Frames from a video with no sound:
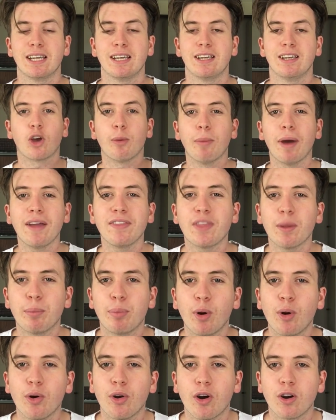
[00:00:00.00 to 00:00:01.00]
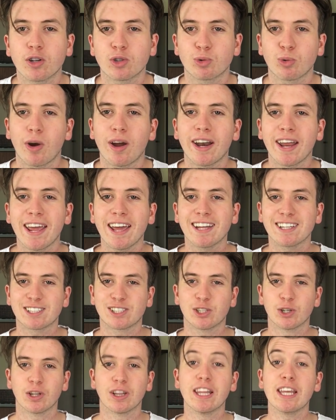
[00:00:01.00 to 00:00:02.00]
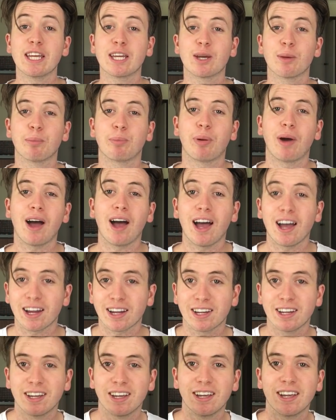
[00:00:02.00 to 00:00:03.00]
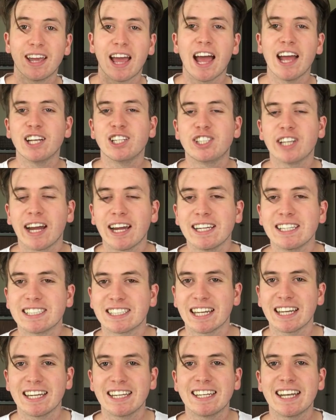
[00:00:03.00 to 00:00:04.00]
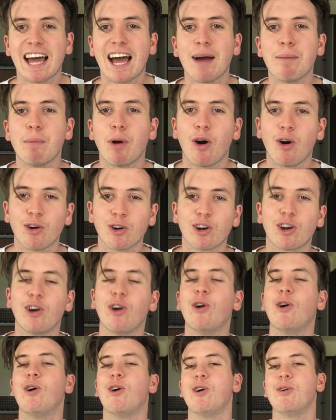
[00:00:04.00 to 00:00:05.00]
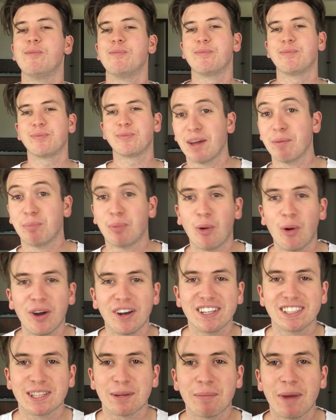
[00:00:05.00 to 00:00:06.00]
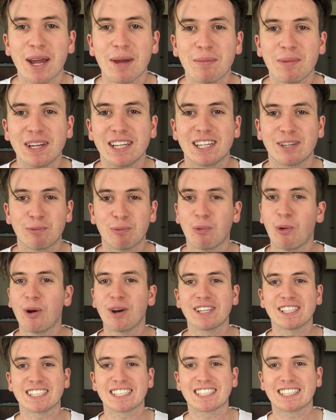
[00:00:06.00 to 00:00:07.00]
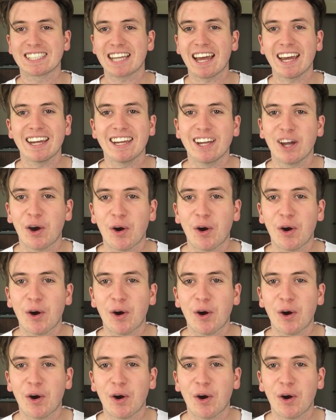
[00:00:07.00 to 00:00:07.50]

So I made the Bulldogs run out to Linkin Park and Jay-Z, Numb Encore. And boy, does it make me want to say